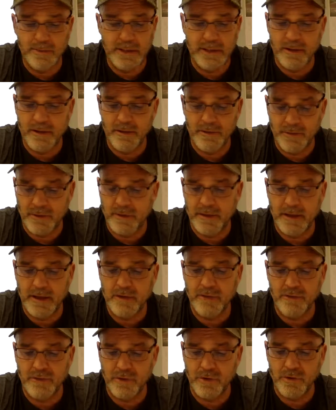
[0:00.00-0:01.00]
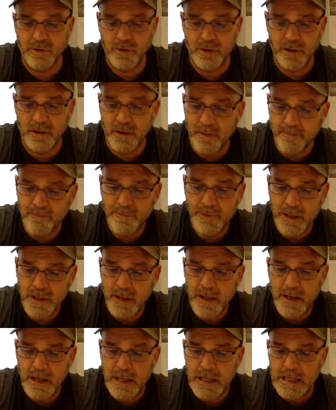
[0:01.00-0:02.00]
because it tastes so good.
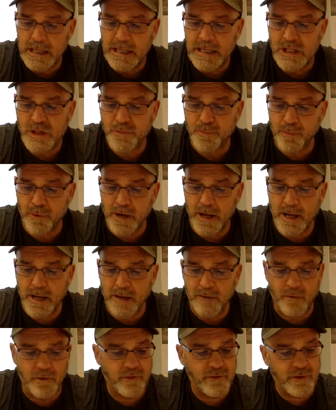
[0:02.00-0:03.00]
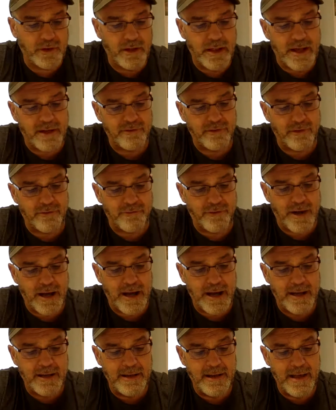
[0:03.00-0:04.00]
Each brand was
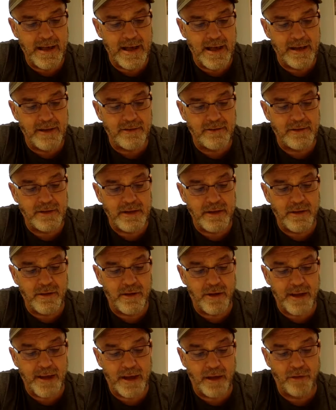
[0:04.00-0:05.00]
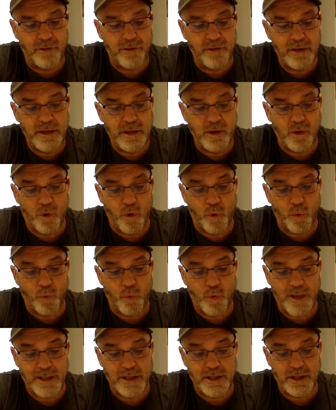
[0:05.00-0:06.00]
classified as either healthy or
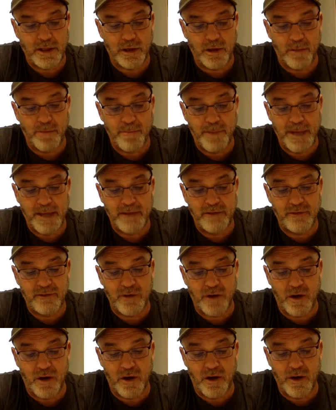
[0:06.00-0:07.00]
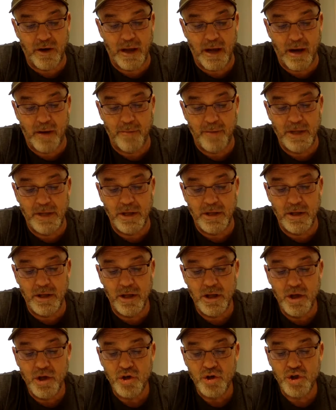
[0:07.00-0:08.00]
regular based on how many
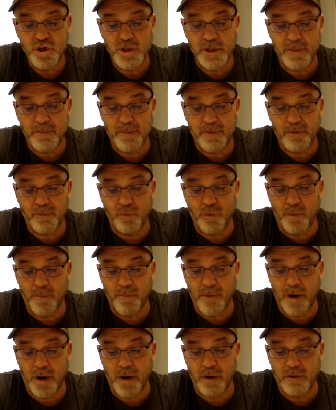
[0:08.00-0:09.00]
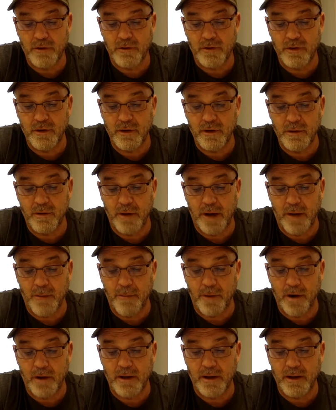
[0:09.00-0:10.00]
chips were
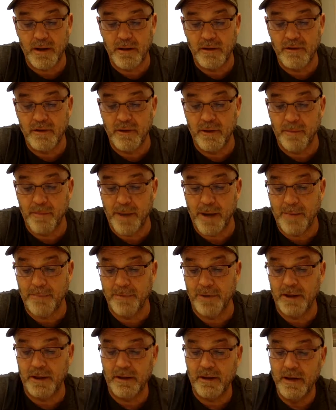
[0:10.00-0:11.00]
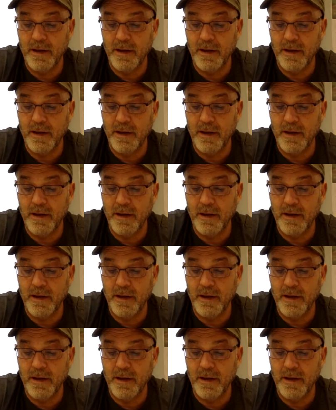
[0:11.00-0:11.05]
marketed to the public.